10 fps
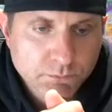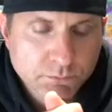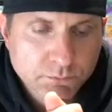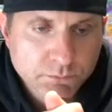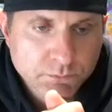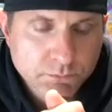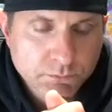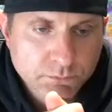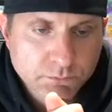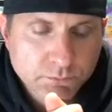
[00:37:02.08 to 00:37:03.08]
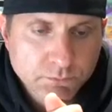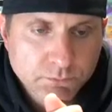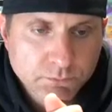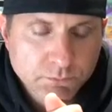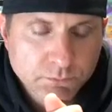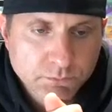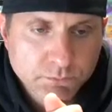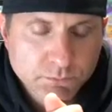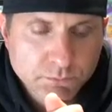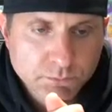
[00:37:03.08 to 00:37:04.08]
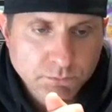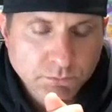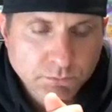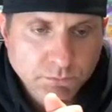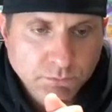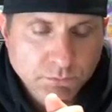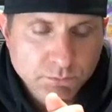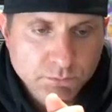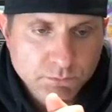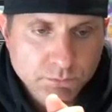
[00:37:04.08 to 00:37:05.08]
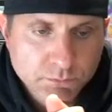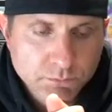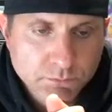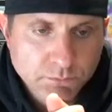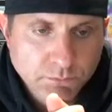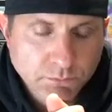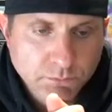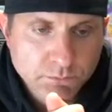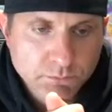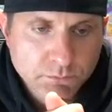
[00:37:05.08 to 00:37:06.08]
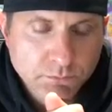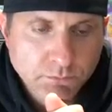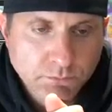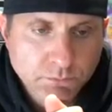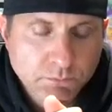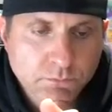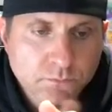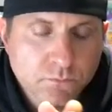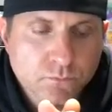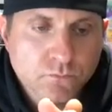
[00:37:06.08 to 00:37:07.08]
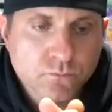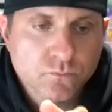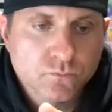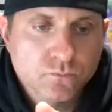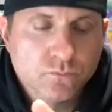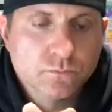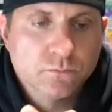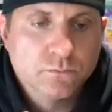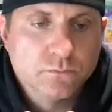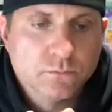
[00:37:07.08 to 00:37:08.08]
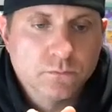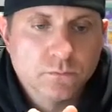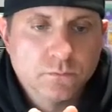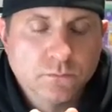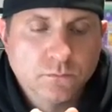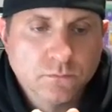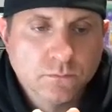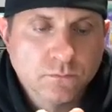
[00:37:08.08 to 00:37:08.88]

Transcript: The person shown says nothing.